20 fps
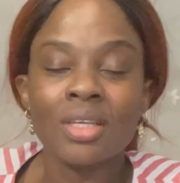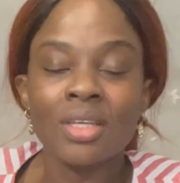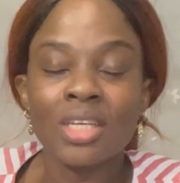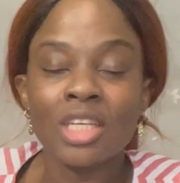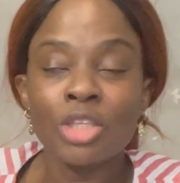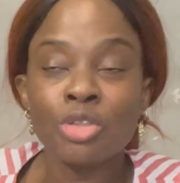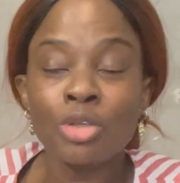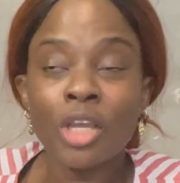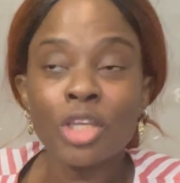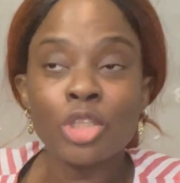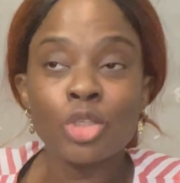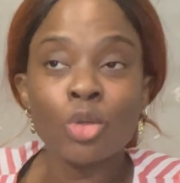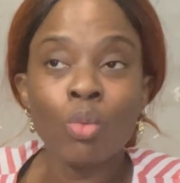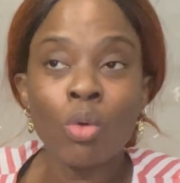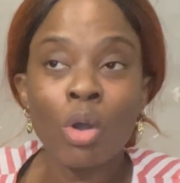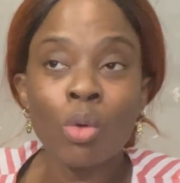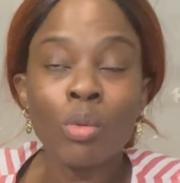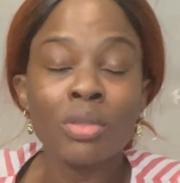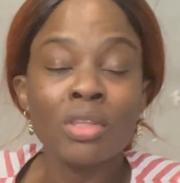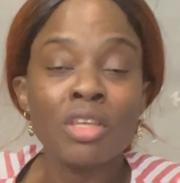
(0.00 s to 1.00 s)
He tried to
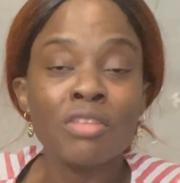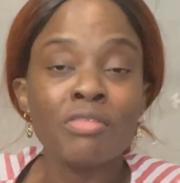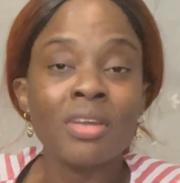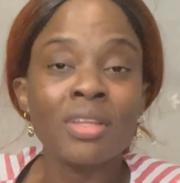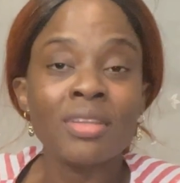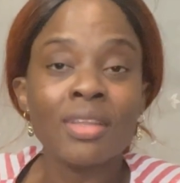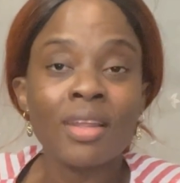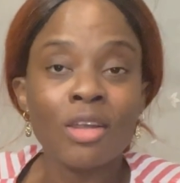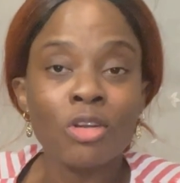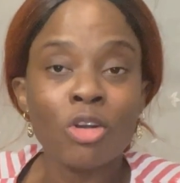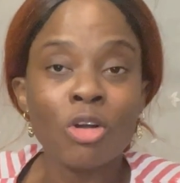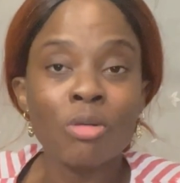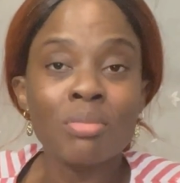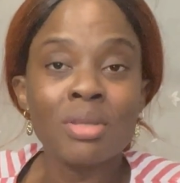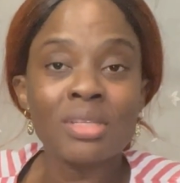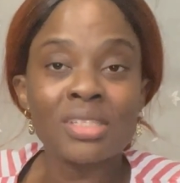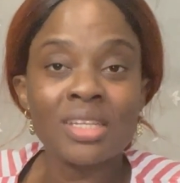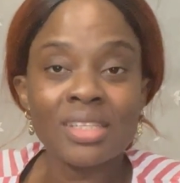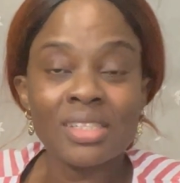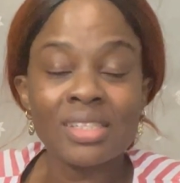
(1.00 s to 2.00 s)
work with different telecom
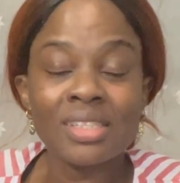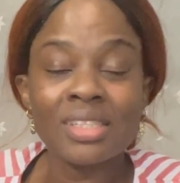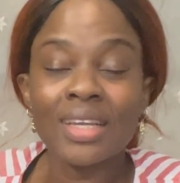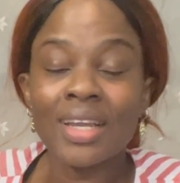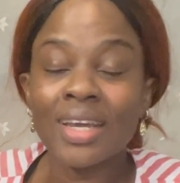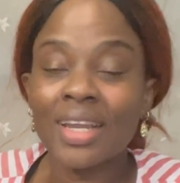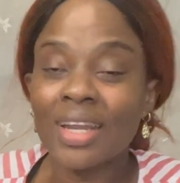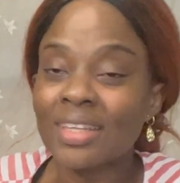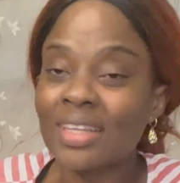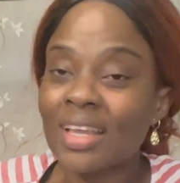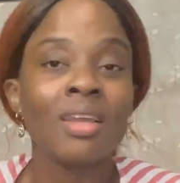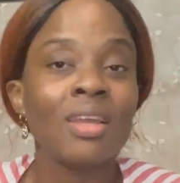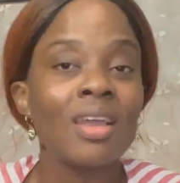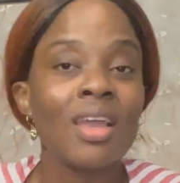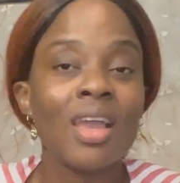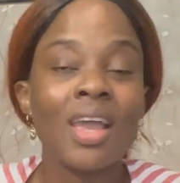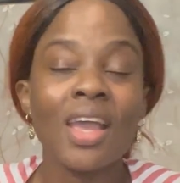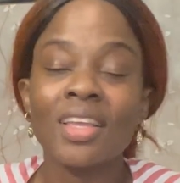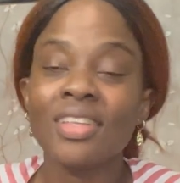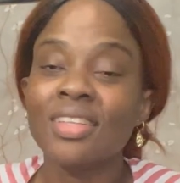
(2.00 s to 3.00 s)
businesses in Canada
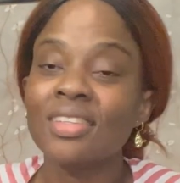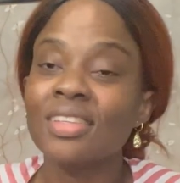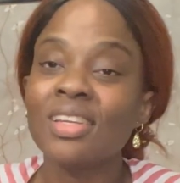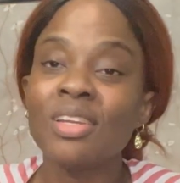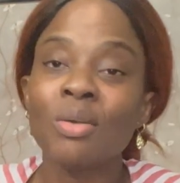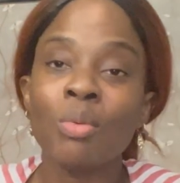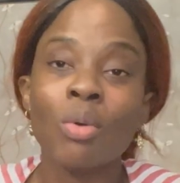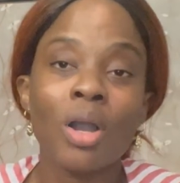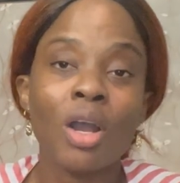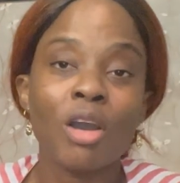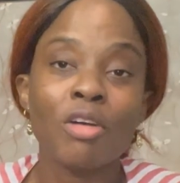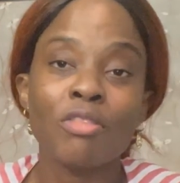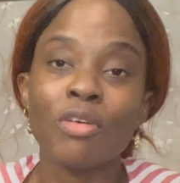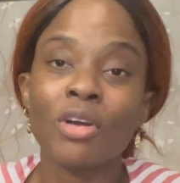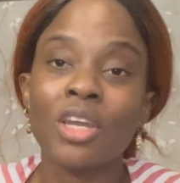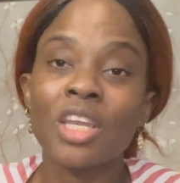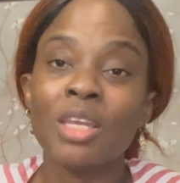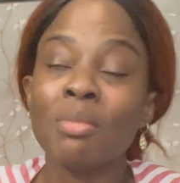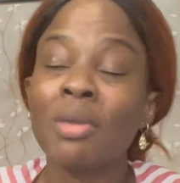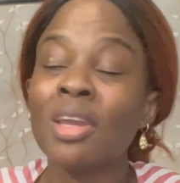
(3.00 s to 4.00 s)
and it didn't work out for
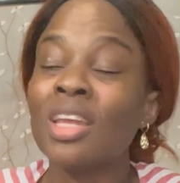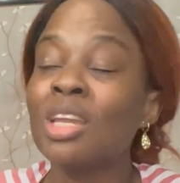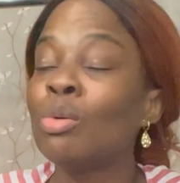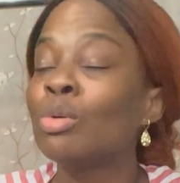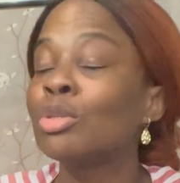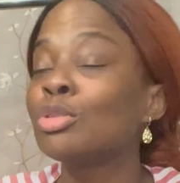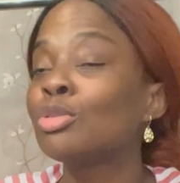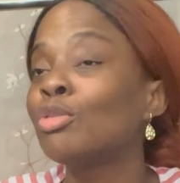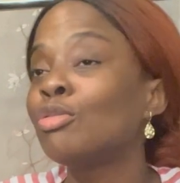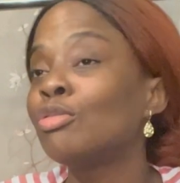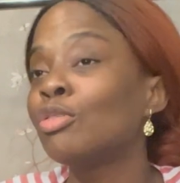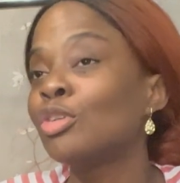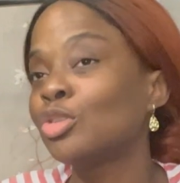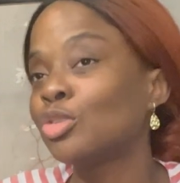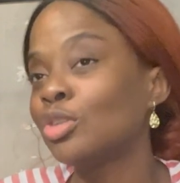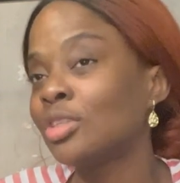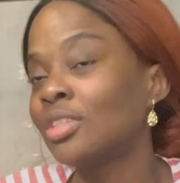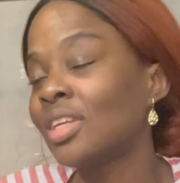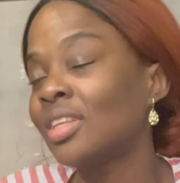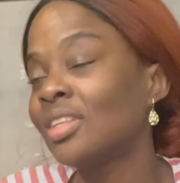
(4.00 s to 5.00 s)
him, and he was so
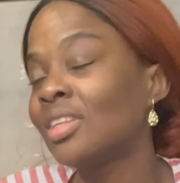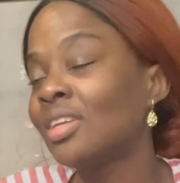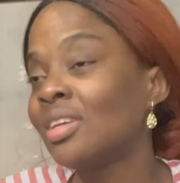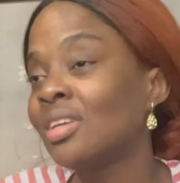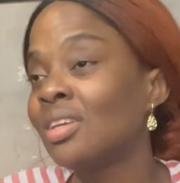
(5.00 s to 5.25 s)
frustrated.